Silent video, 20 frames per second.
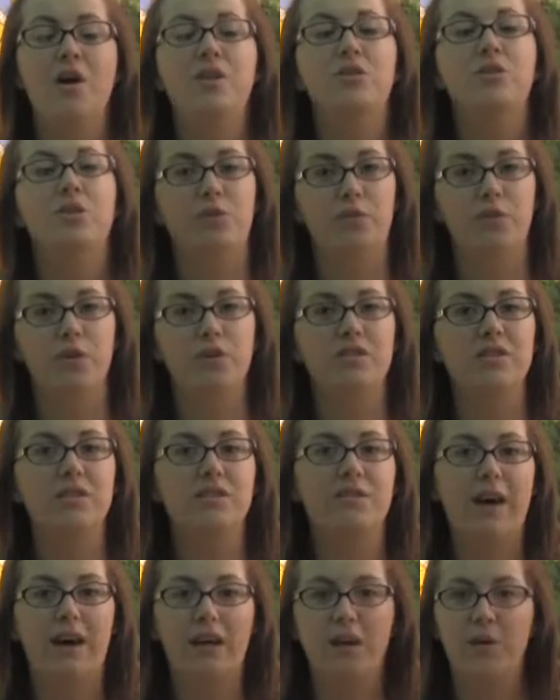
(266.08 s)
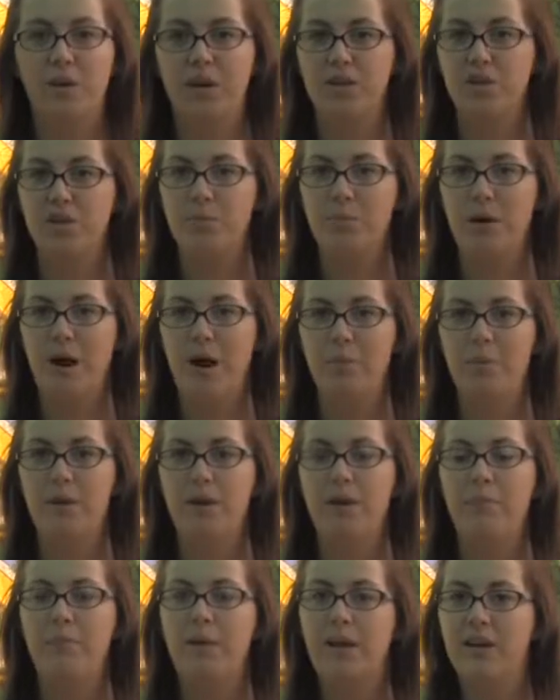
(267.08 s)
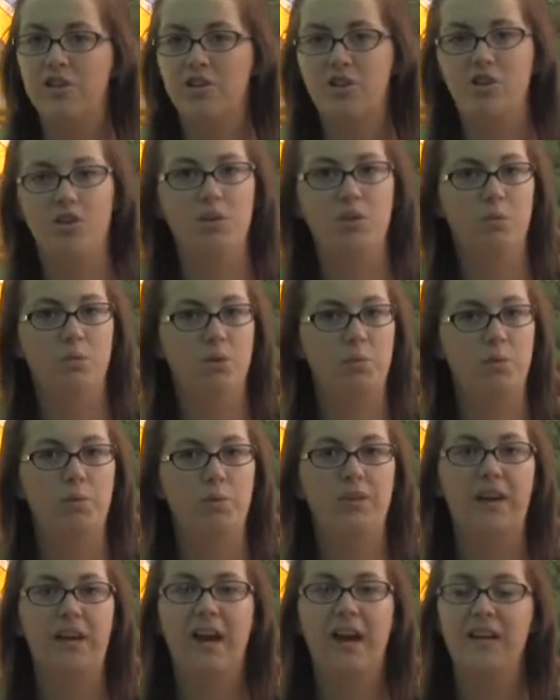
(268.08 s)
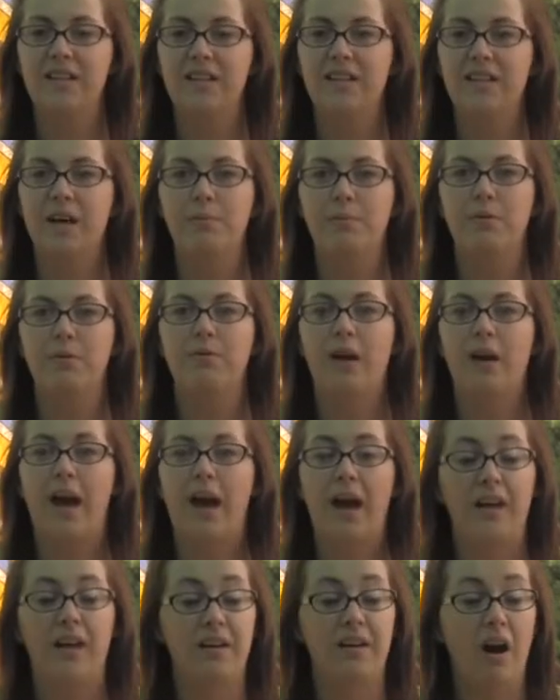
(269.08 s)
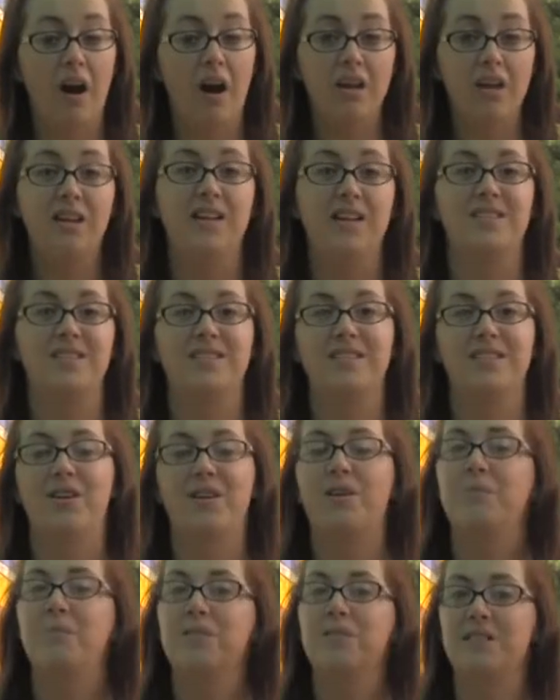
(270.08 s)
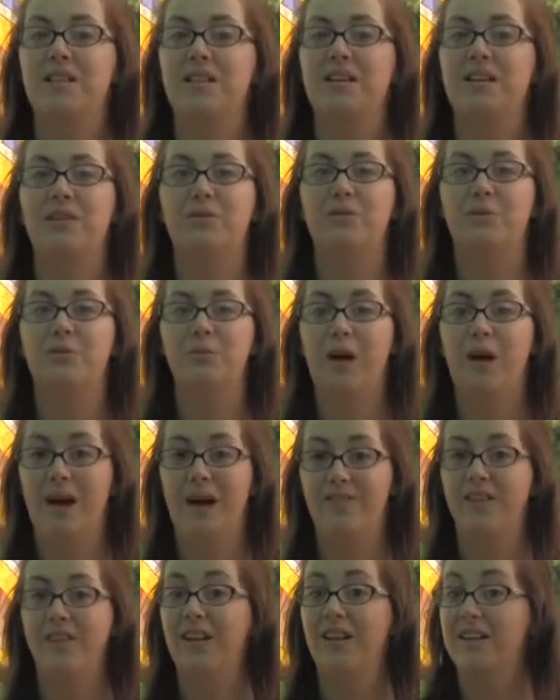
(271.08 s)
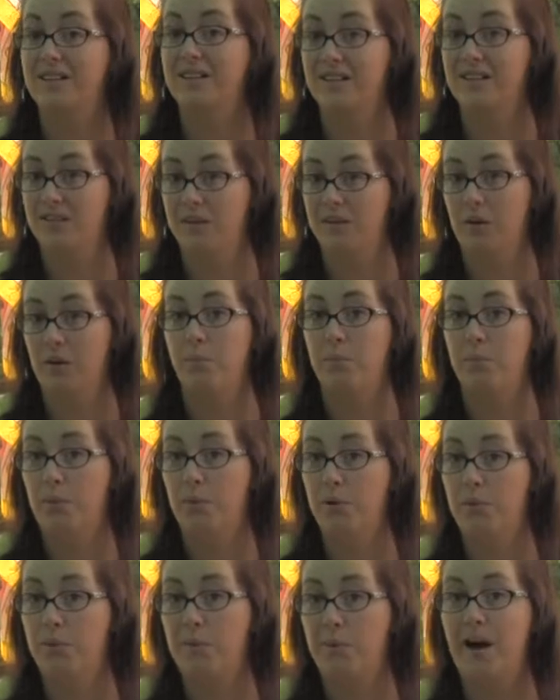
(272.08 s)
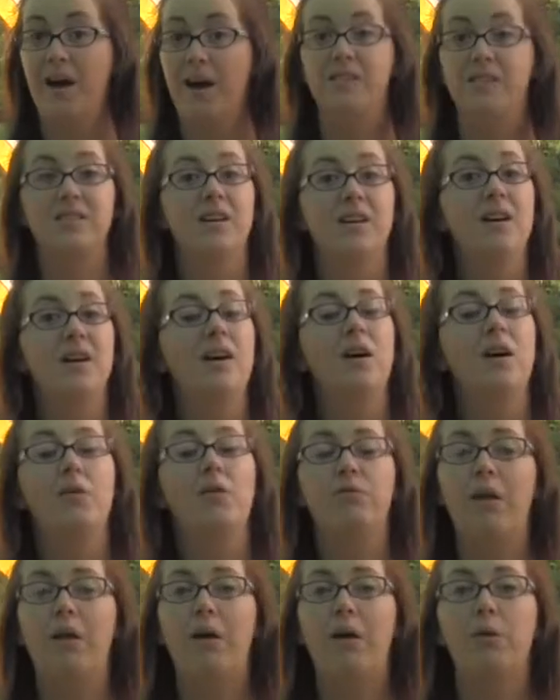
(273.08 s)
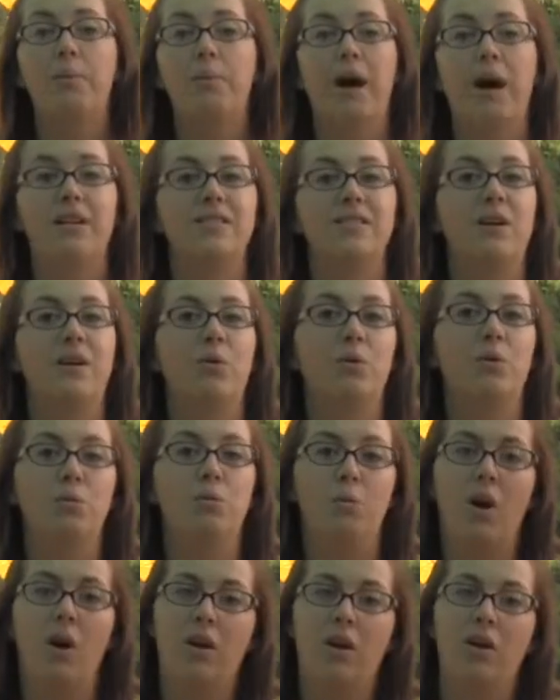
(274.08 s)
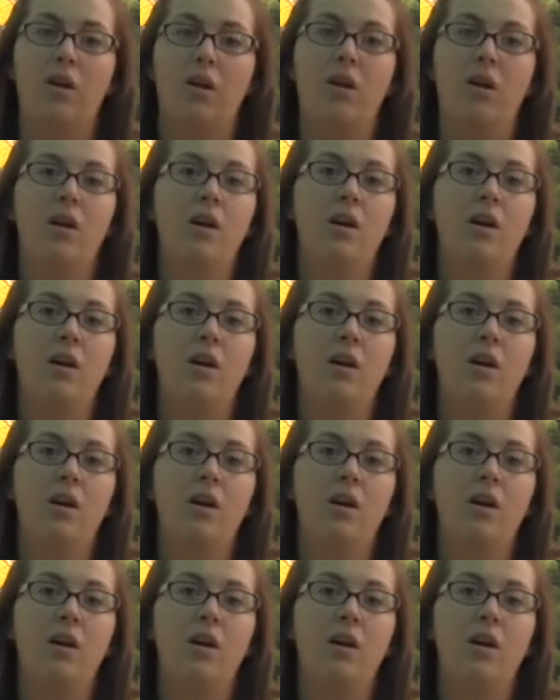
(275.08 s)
So first evaluate your property, make sure you're removing any type of an unnecessary mosquito heaven like bird baths, flower pots that hold water,